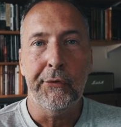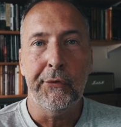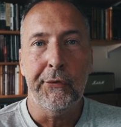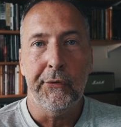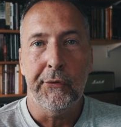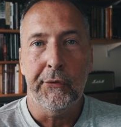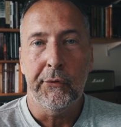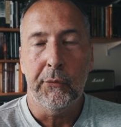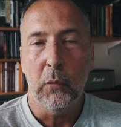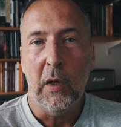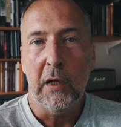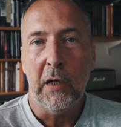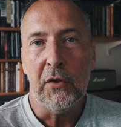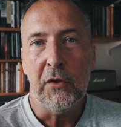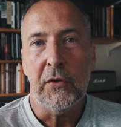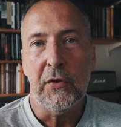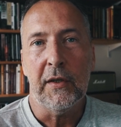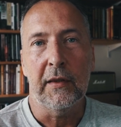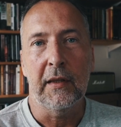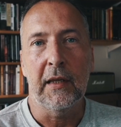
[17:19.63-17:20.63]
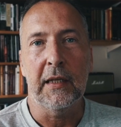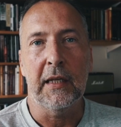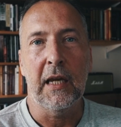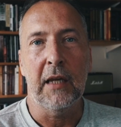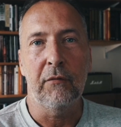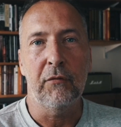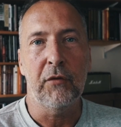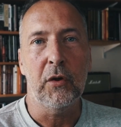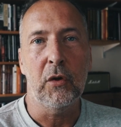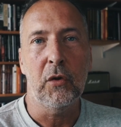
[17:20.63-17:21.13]
why do you think they
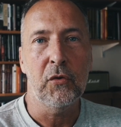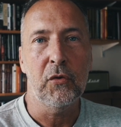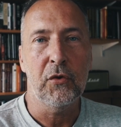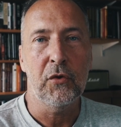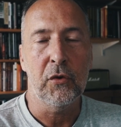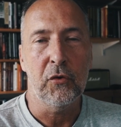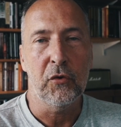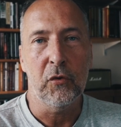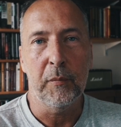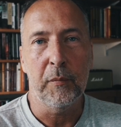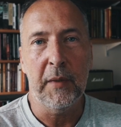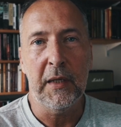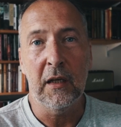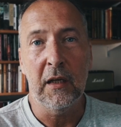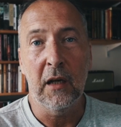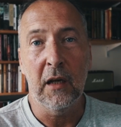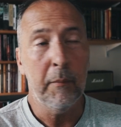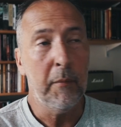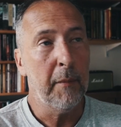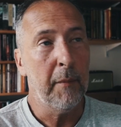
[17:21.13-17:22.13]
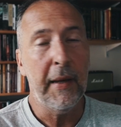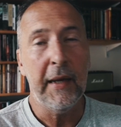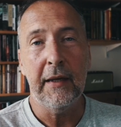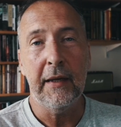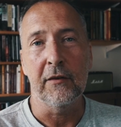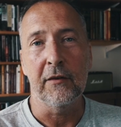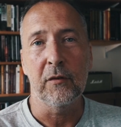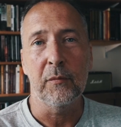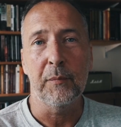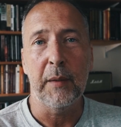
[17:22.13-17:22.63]
gave you social media? I'm
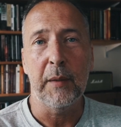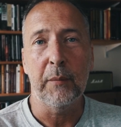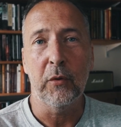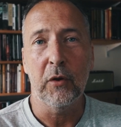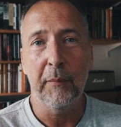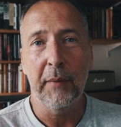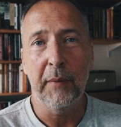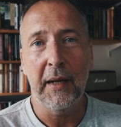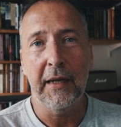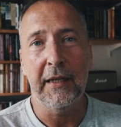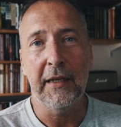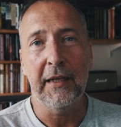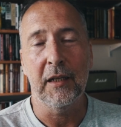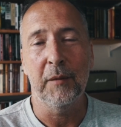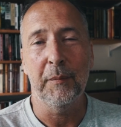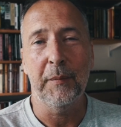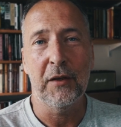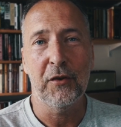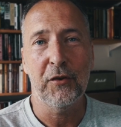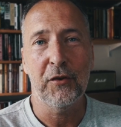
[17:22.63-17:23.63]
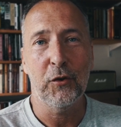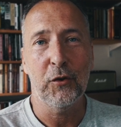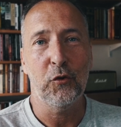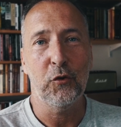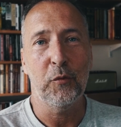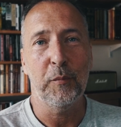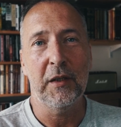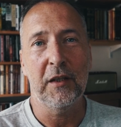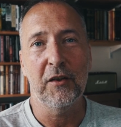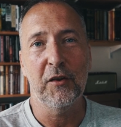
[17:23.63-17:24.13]
amazed people complaining about
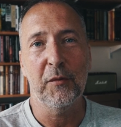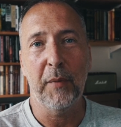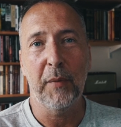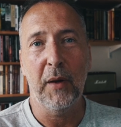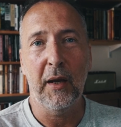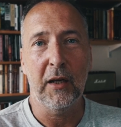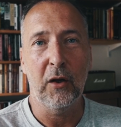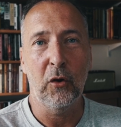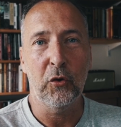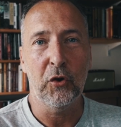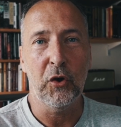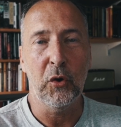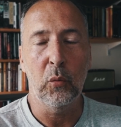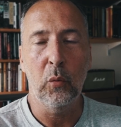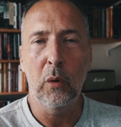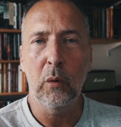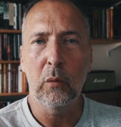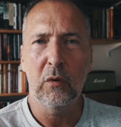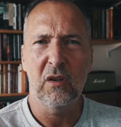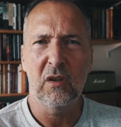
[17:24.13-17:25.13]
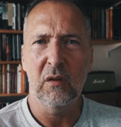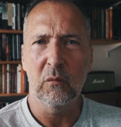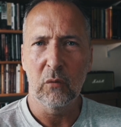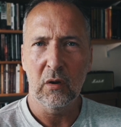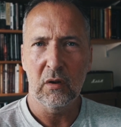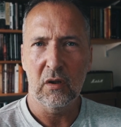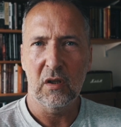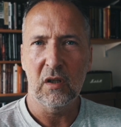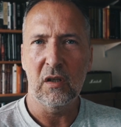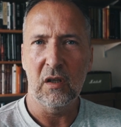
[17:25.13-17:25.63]
social media spying on you. What
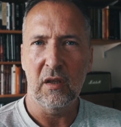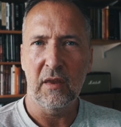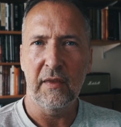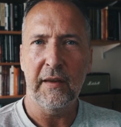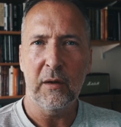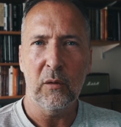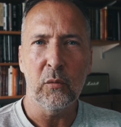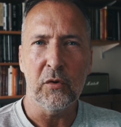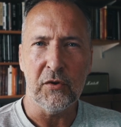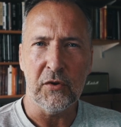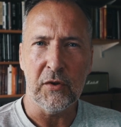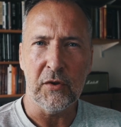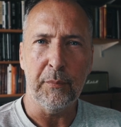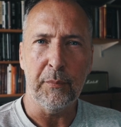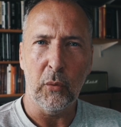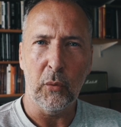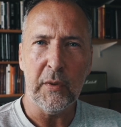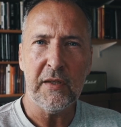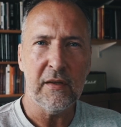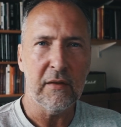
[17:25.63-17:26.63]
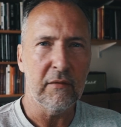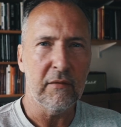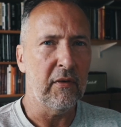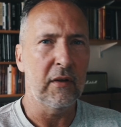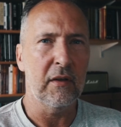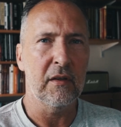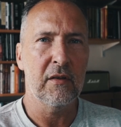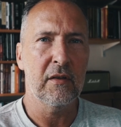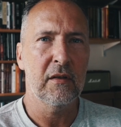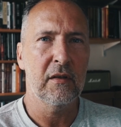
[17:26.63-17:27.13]
what did you think was the point of
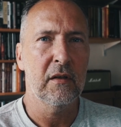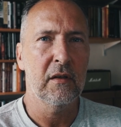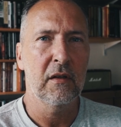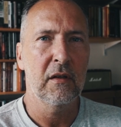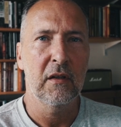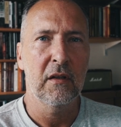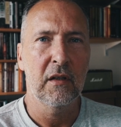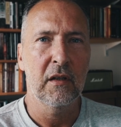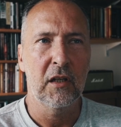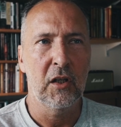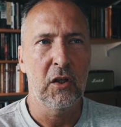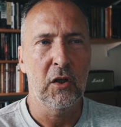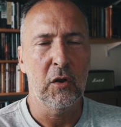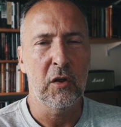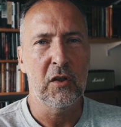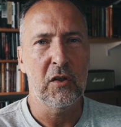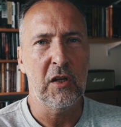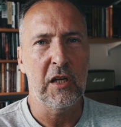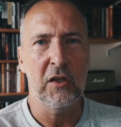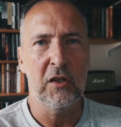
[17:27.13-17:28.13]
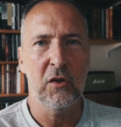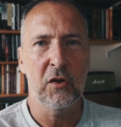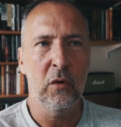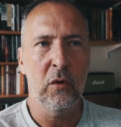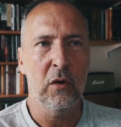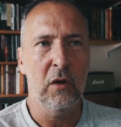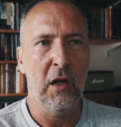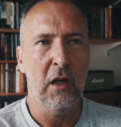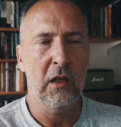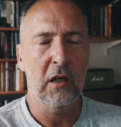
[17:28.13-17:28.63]
it? know, it's it's
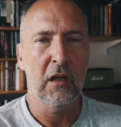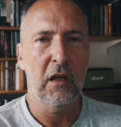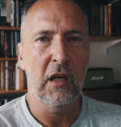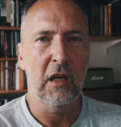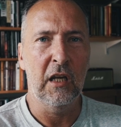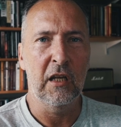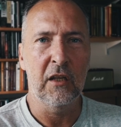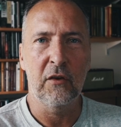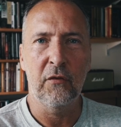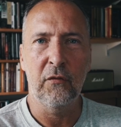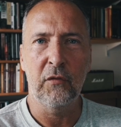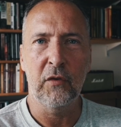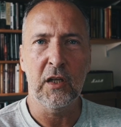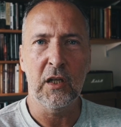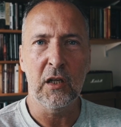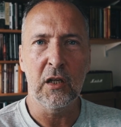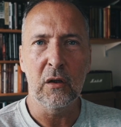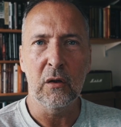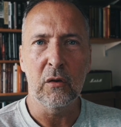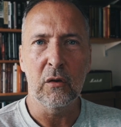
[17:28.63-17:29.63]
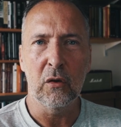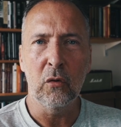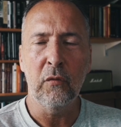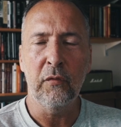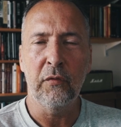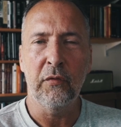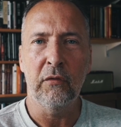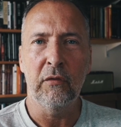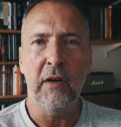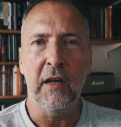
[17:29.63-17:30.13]
not like it's for you; you're
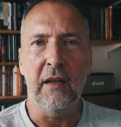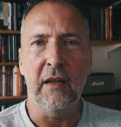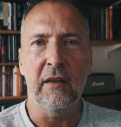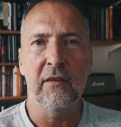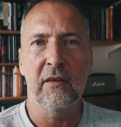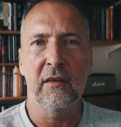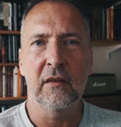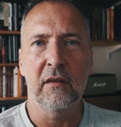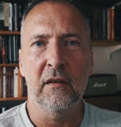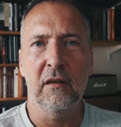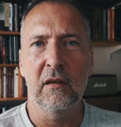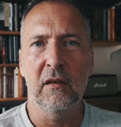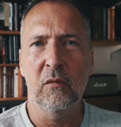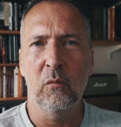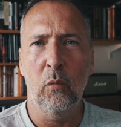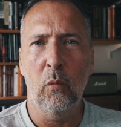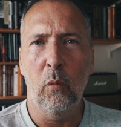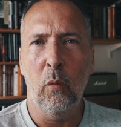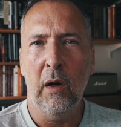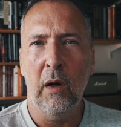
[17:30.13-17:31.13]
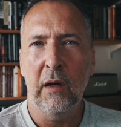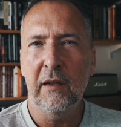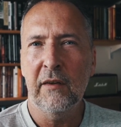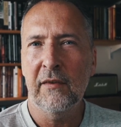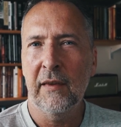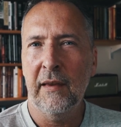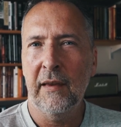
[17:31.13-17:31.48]
for it. Why isn't that